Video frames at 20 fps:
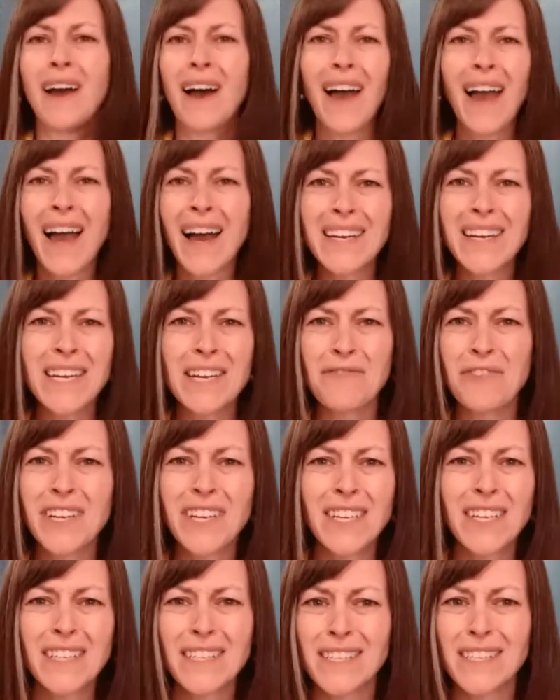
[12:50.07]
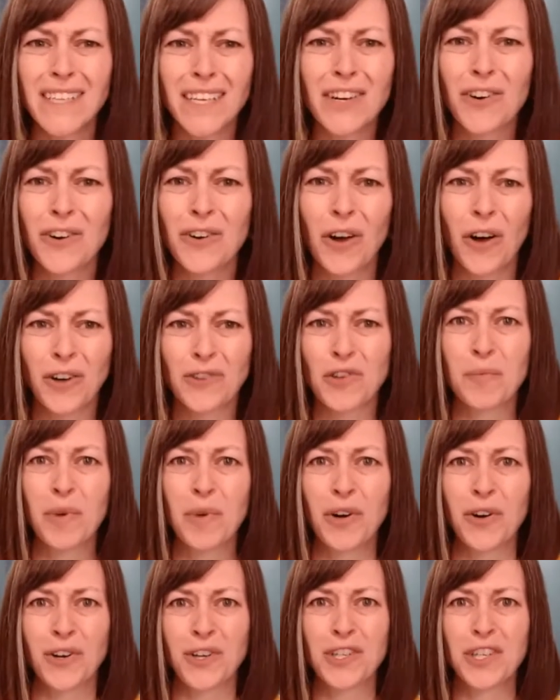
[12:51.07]
I hadn't even considered
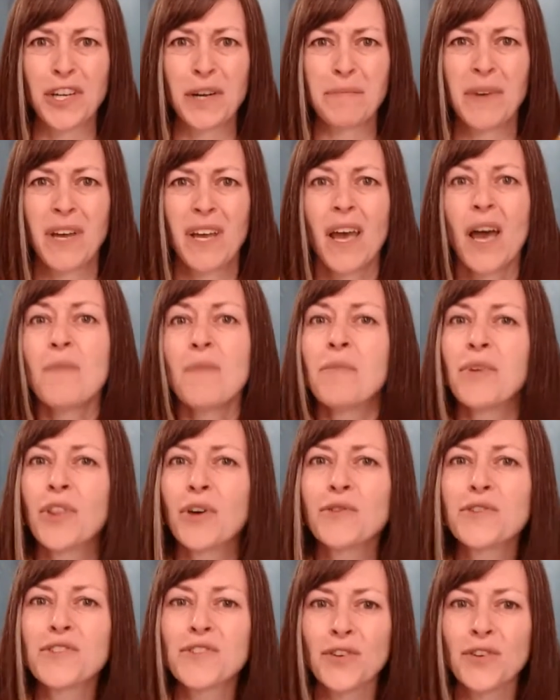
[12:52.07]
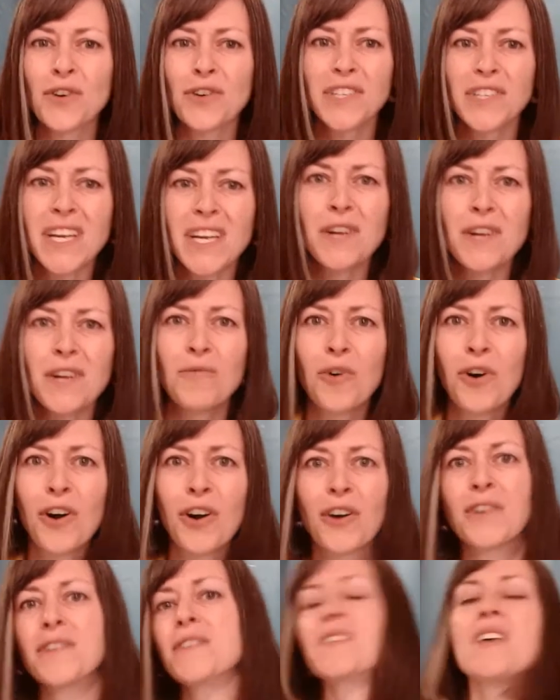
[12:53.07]
entrepreneurship. But those 13
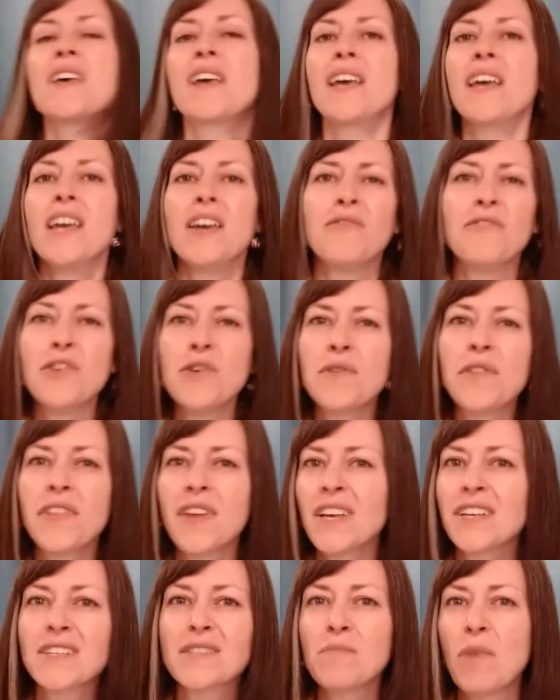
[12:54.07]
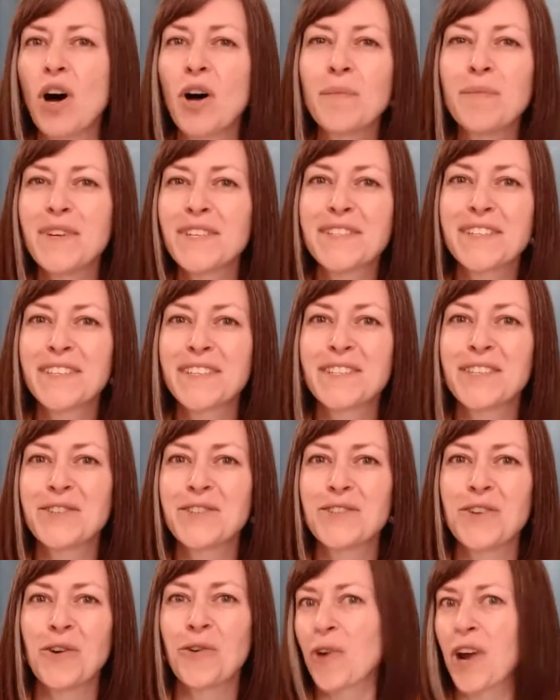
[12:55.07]
words, if you think small business
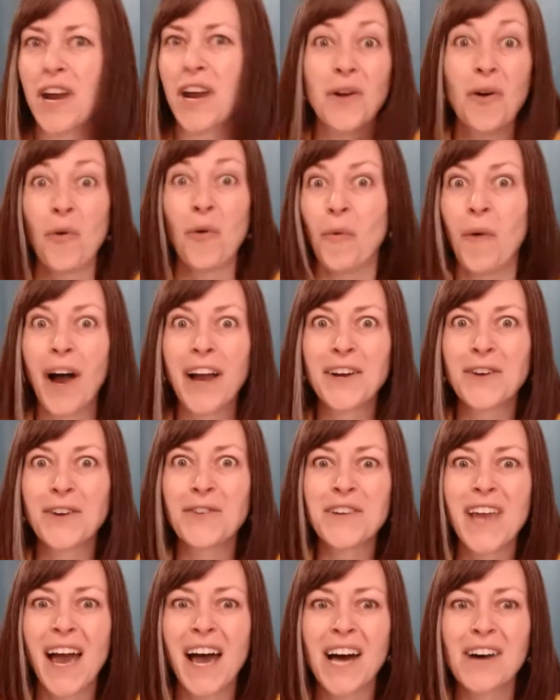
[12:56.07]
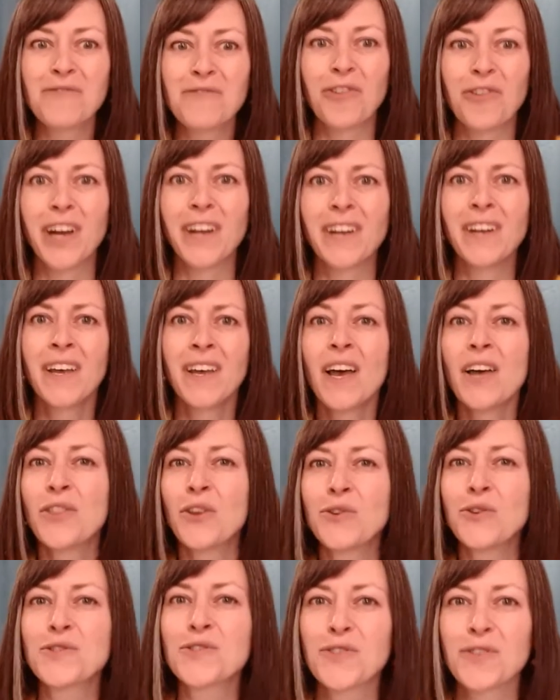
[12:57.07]
is so great, why don't you have one?
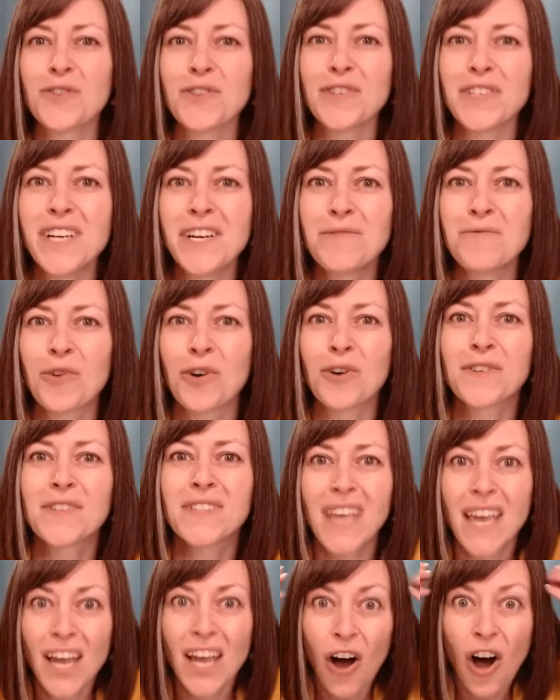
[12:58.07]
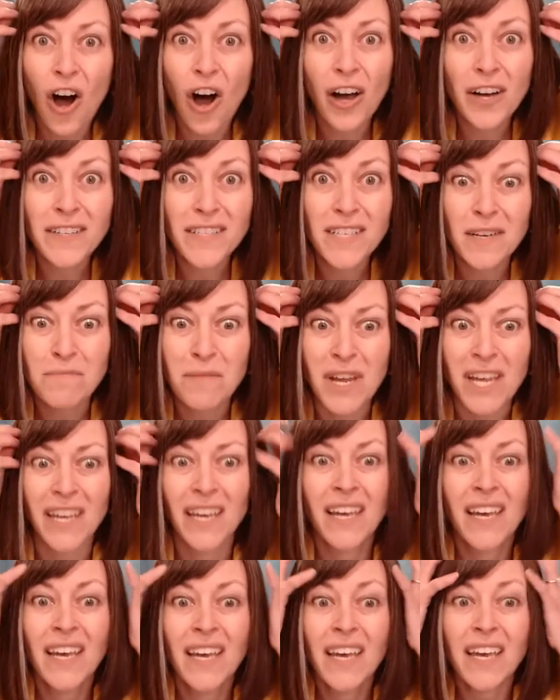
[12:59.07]
Those 13 words, they haunted
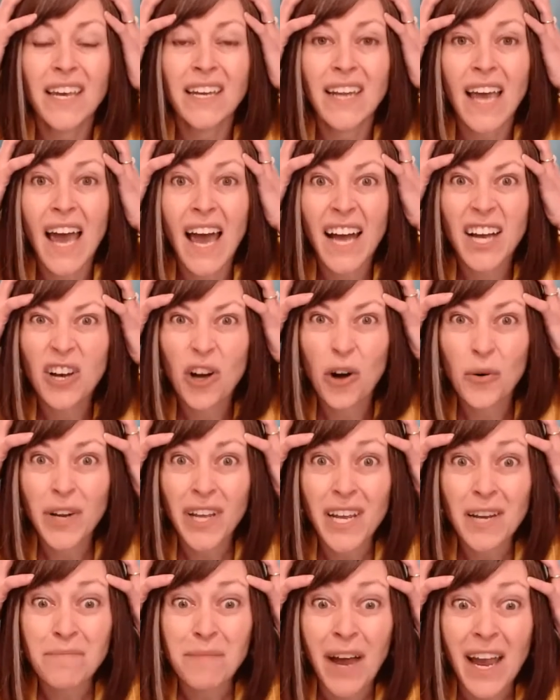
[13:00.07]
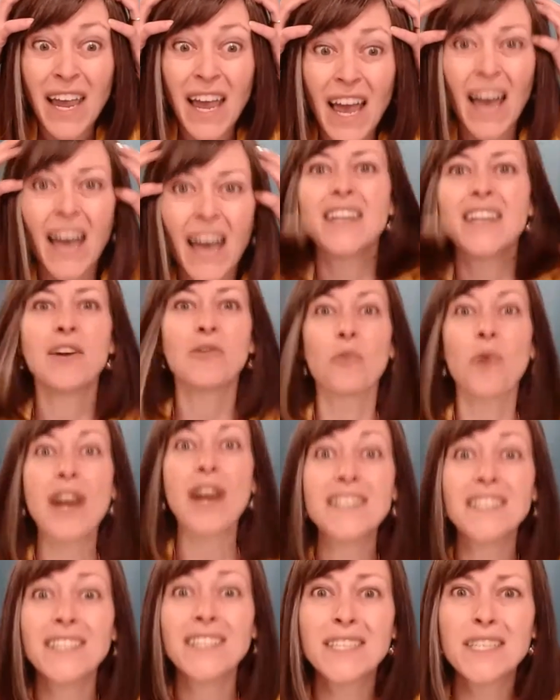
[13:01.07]
me. It echoed in my head. It
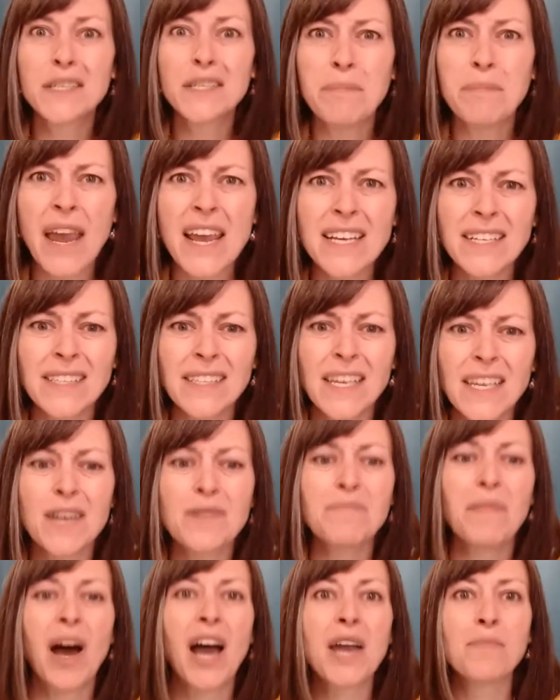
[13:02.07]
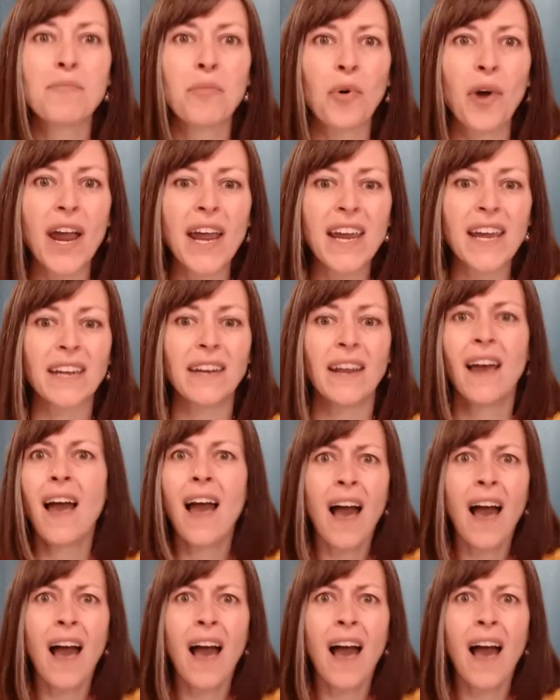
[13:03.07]
rented space in my brain.